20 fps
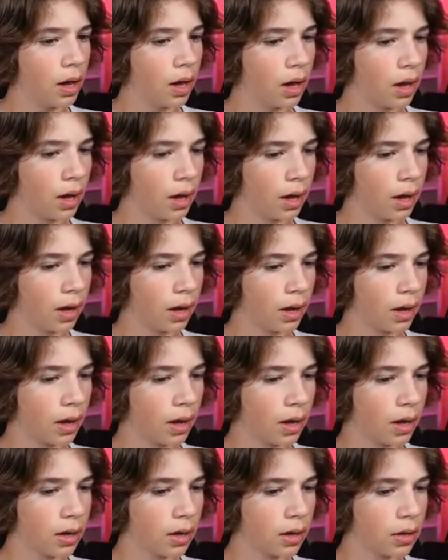
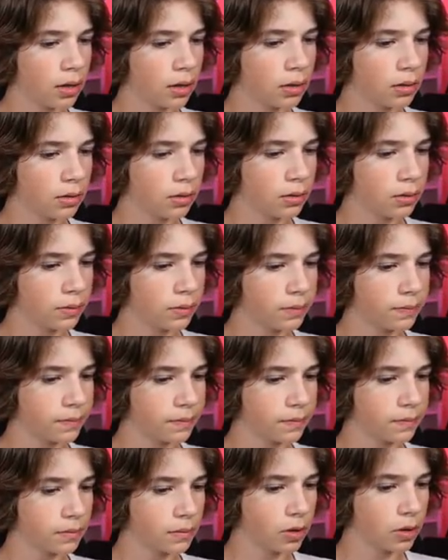Uh,
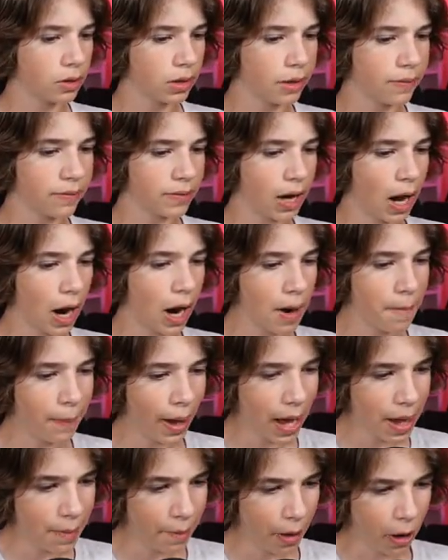you're leaving? All right,
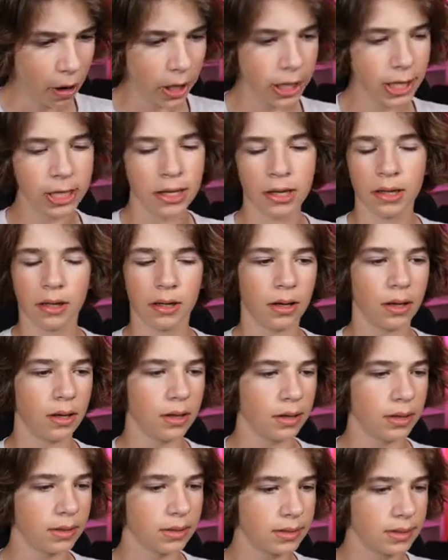bye, Amari.
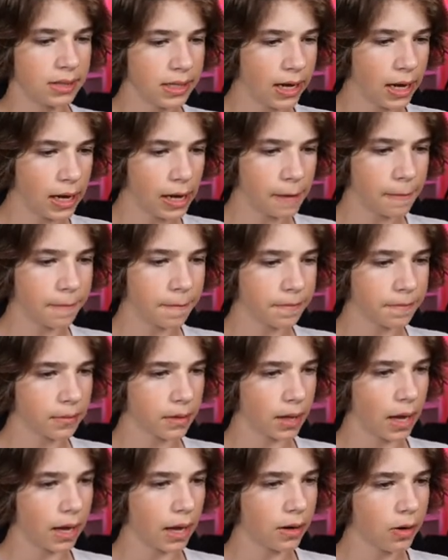See ya.
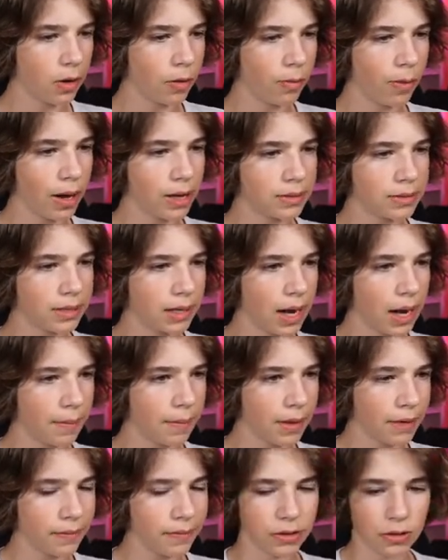I don't know why you said I'm
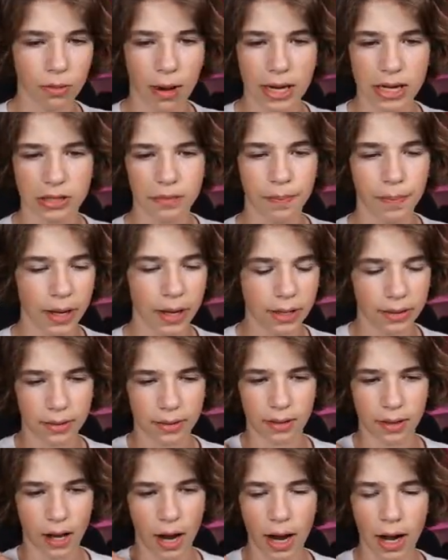leaving twice, but
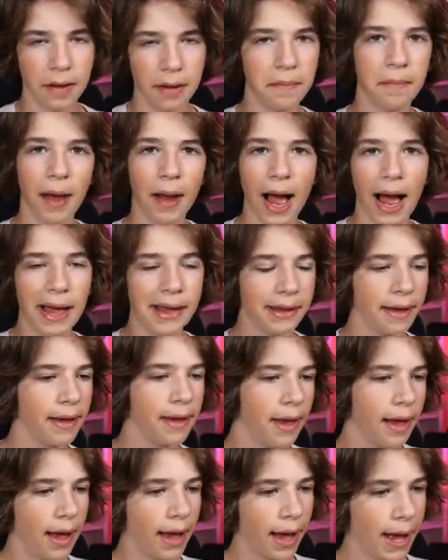all right, bye.
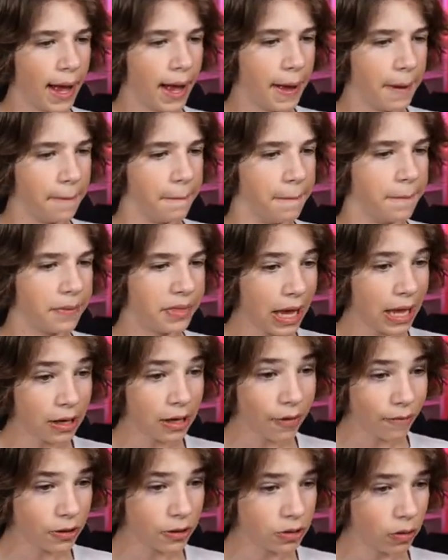Um, thank you
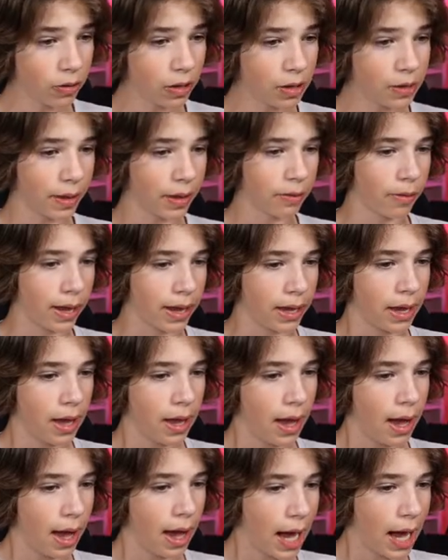for joining, by the way.
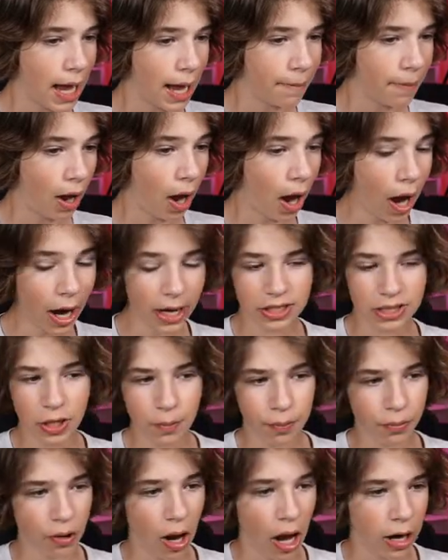Um, all right,
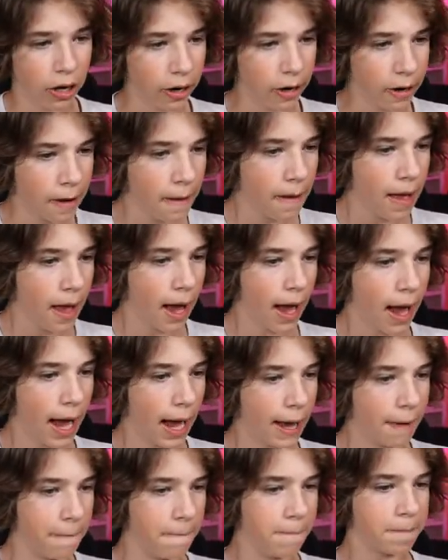Super Rocker.
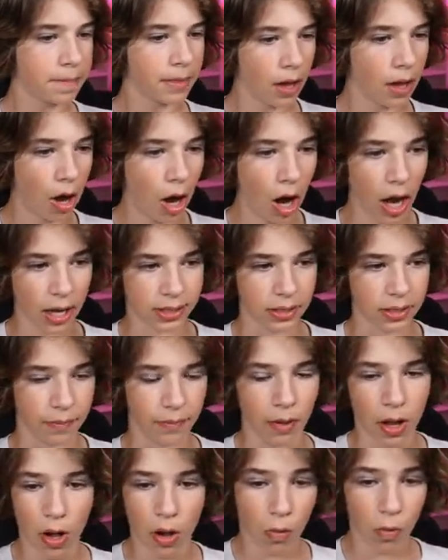Um, Awesome.
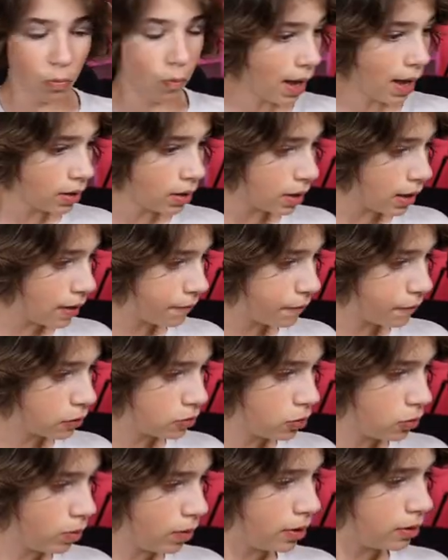Well, if you
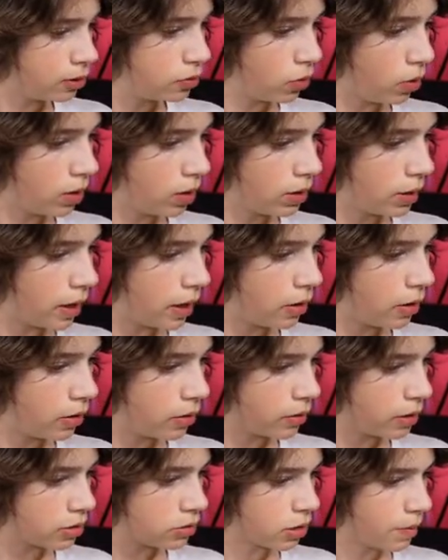do want to join later
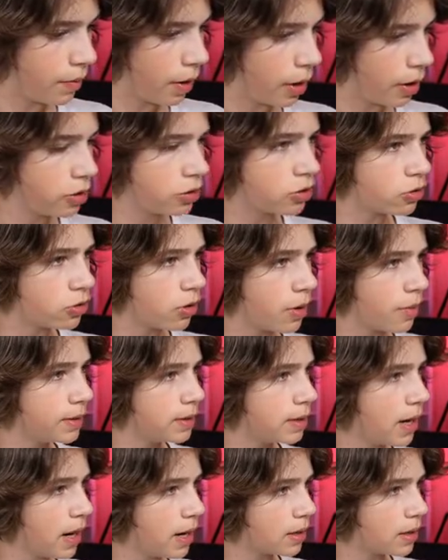this stream, are you streaming
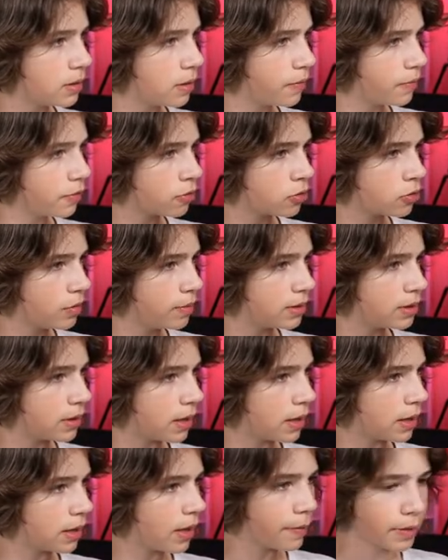today? Because if you're streaming
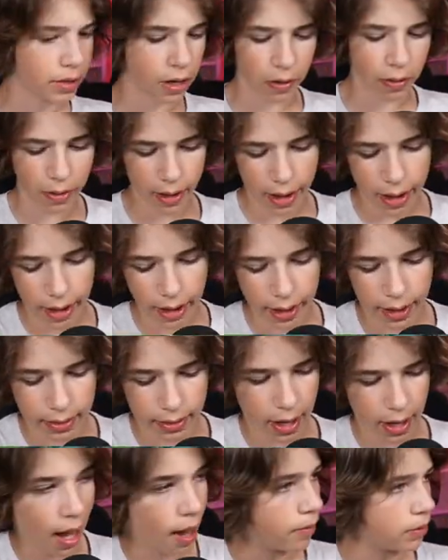today, let me know, and
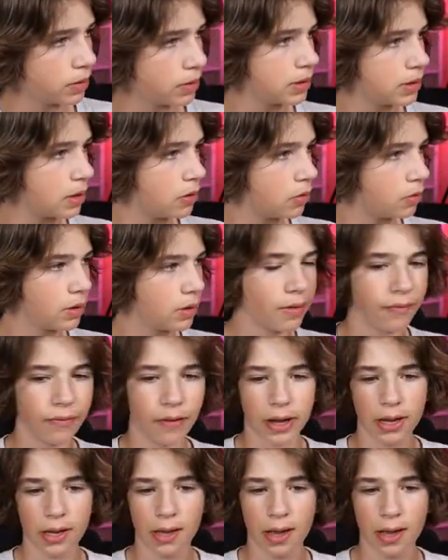I will send you an
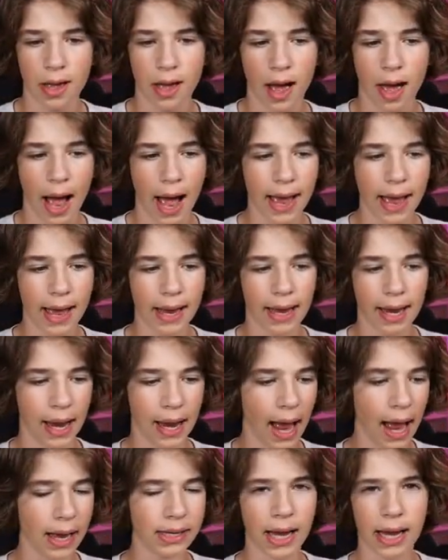invite. I,
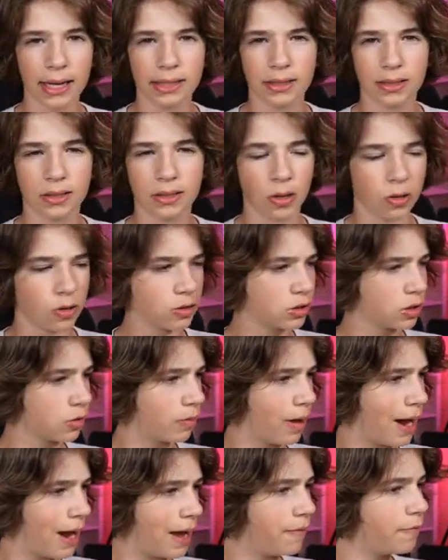I, I just don't usually
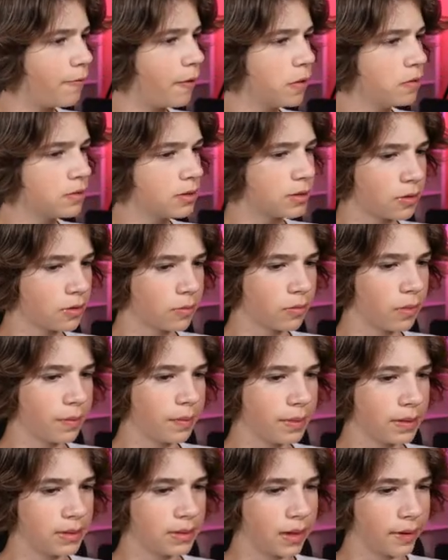wear headphones, so it will
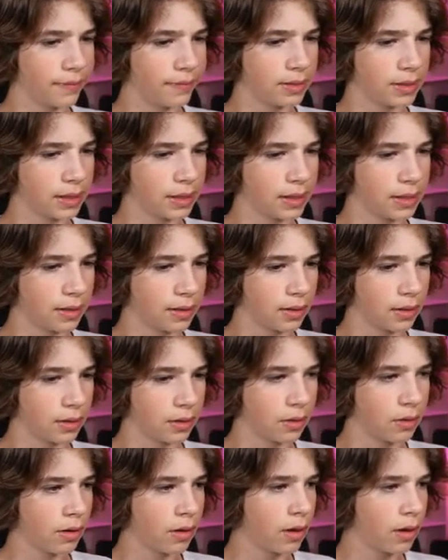be tough to hear you.
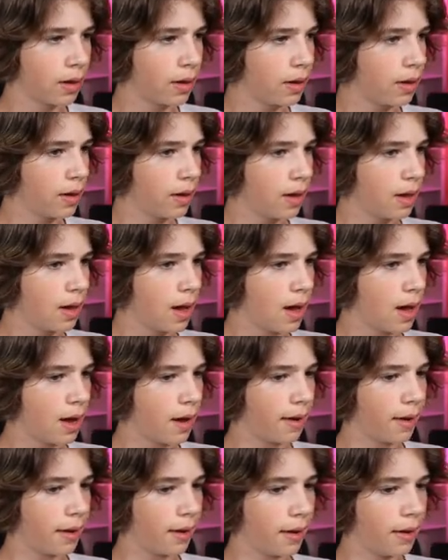
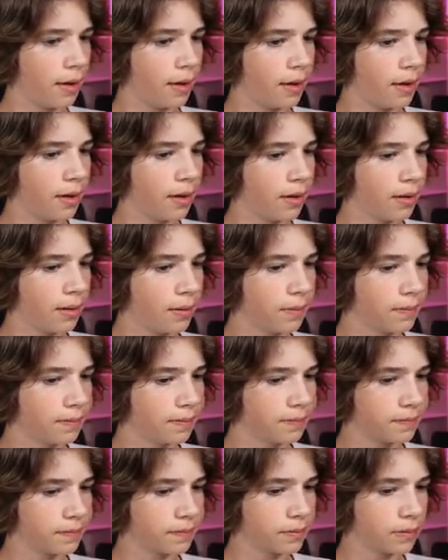Um,
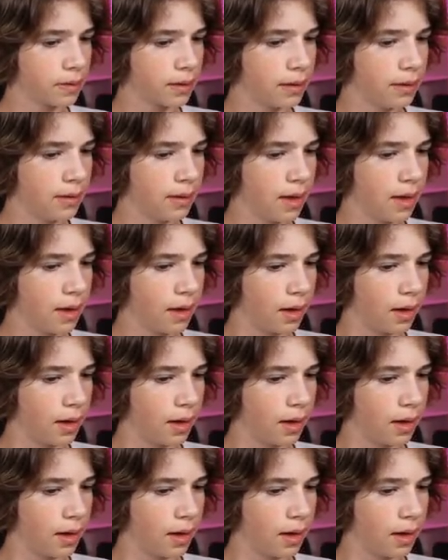yeah.